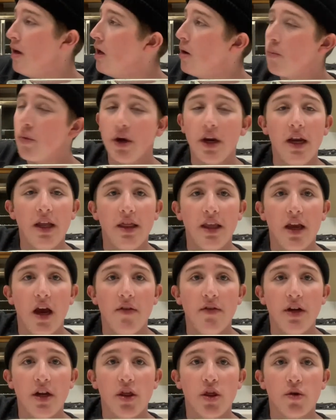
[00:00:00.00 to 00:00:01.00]
preheat the
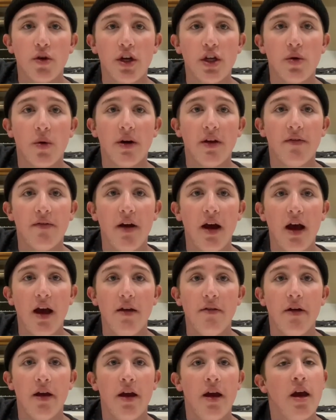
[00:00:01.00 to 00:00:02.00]
oven to
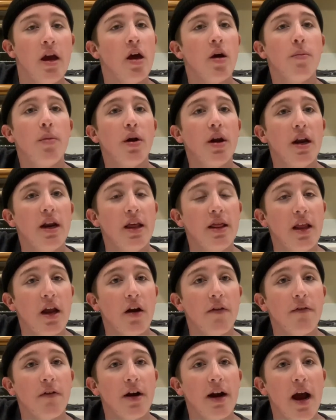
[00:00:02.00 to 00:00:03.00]
325, put it in there
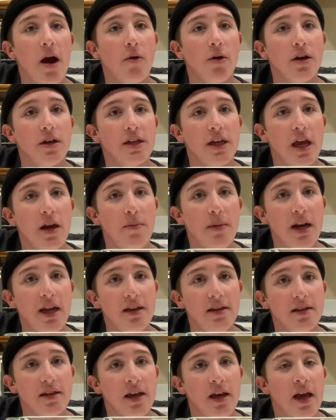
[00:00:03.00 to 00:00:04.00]
for 1 hour and 10
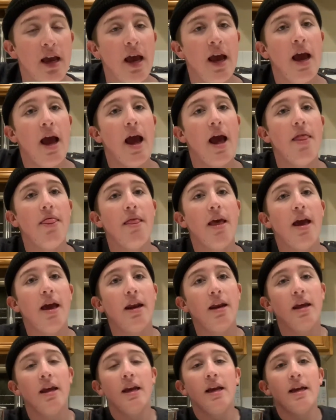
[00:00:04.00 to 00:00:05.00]
minutes, and
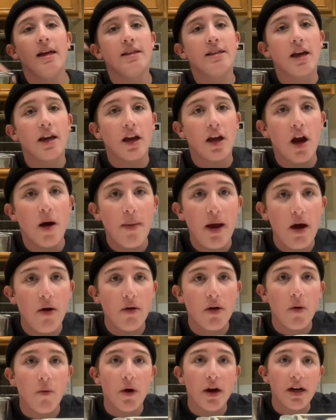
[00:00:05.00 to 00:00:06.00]
then it's gonna come out
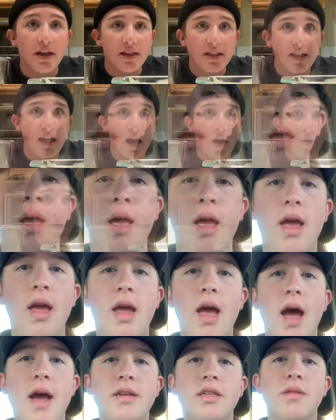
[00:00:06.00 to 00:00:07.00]
and we're gonna see how it is. Hey
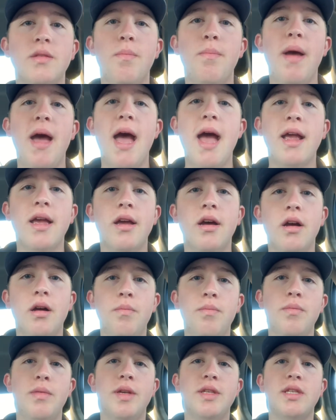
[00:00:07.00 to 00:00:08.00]
guys, I'm back.
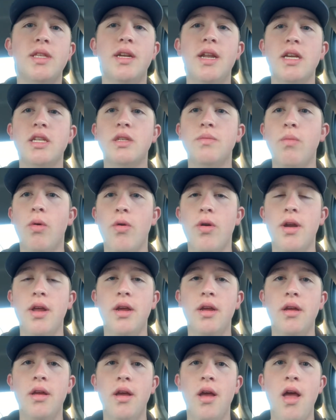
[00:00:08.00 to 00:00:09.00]
It's the next morning.
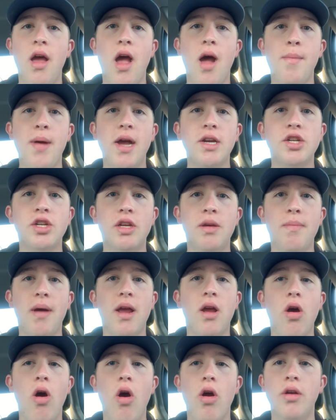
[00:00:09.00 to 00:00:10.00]
I'm actually in my
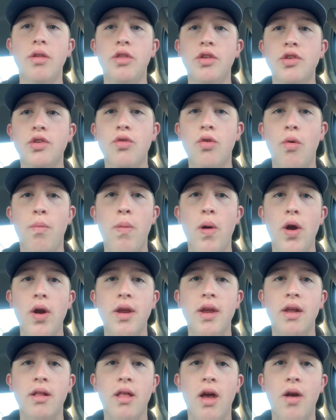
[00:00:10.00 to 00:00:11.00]
car in the school
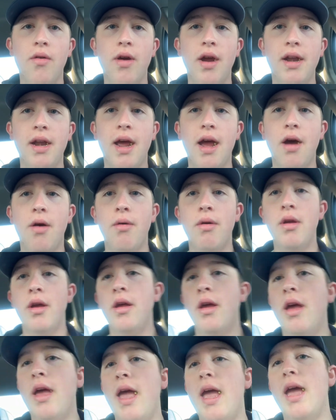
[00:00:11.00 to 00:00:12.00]
parking lot right now,
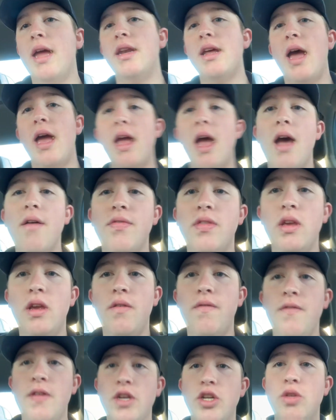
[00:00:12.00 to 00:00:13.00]
and I have the
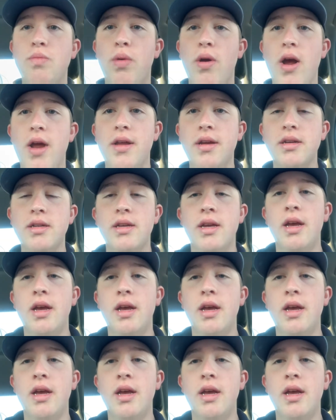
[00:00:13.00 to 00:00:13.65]
finished product.